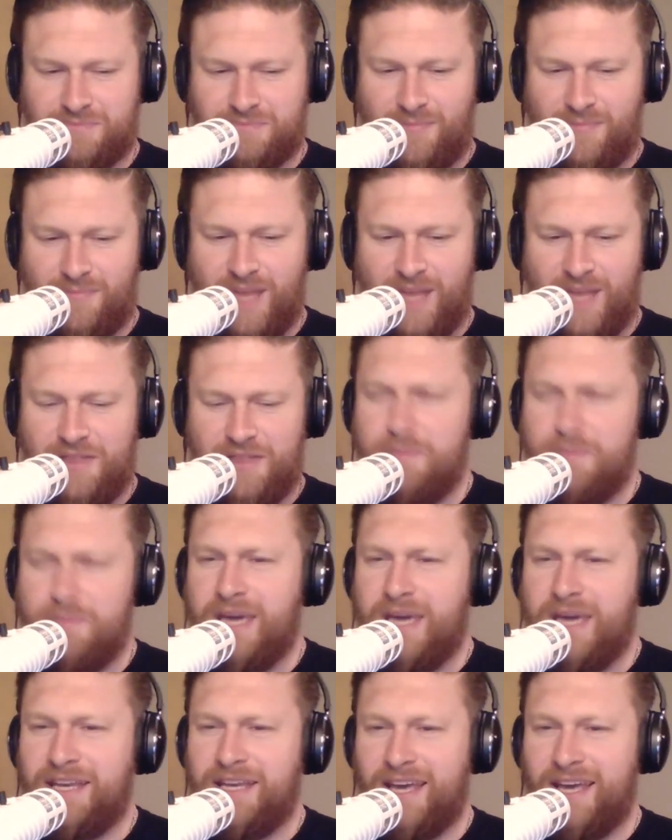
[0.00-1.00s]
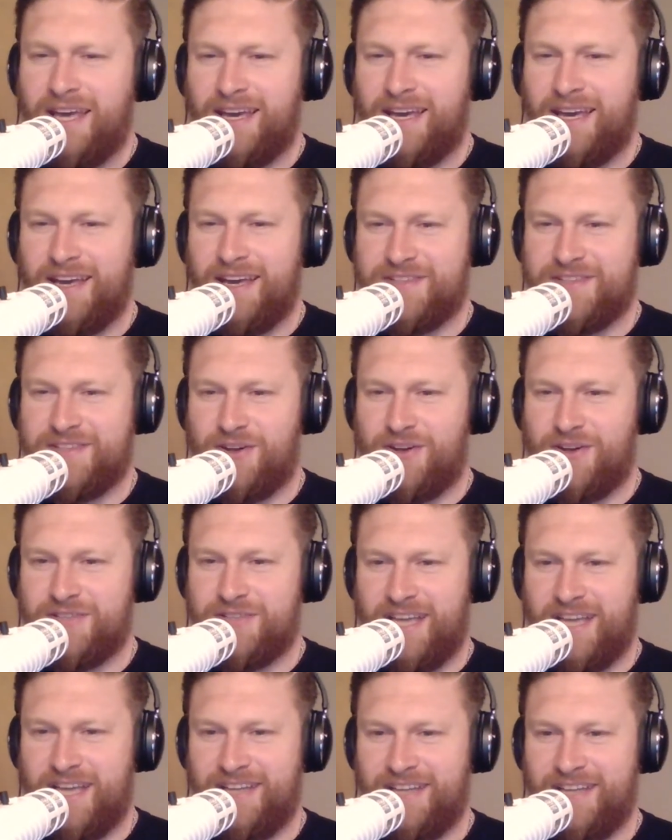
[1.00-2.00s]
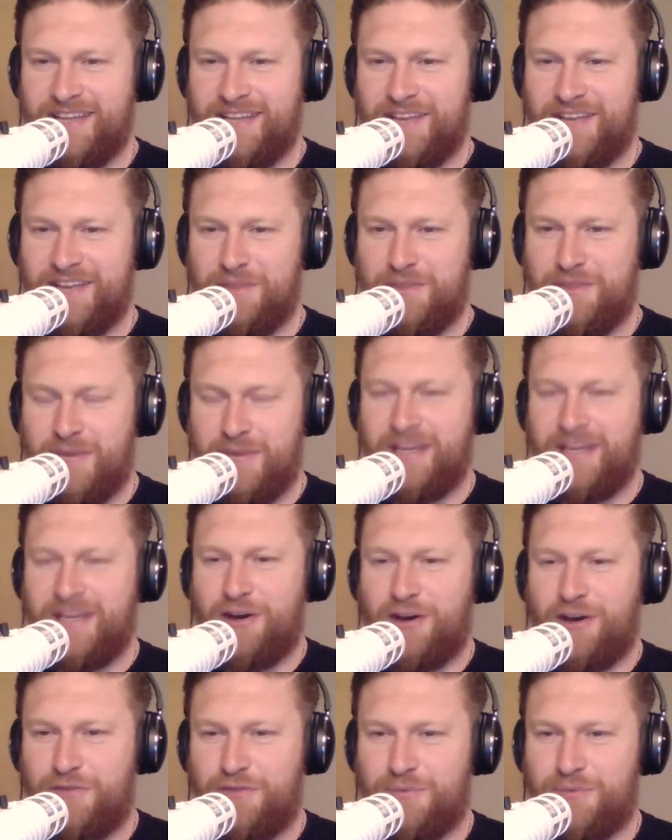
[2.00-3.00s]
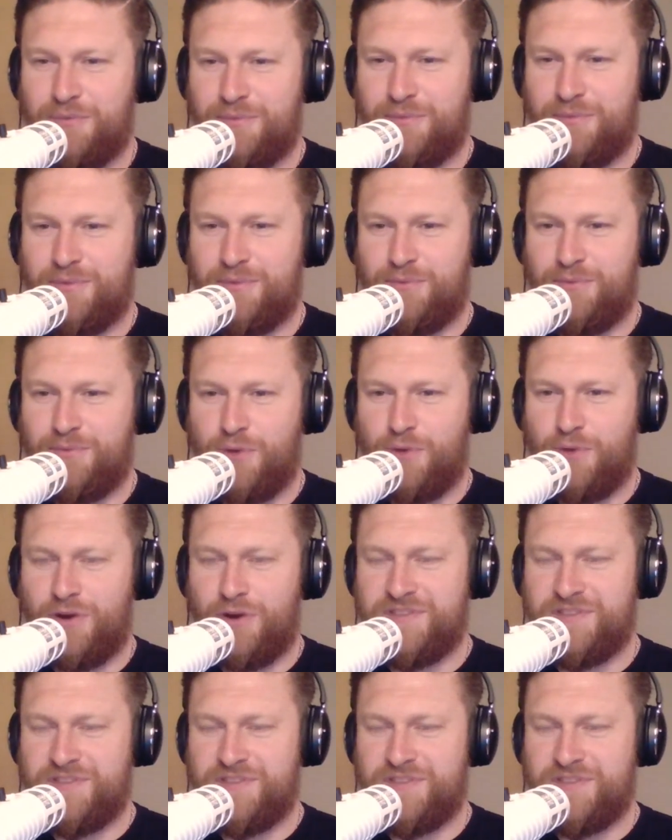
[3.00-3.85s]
The meaning is not in the meaning of the words.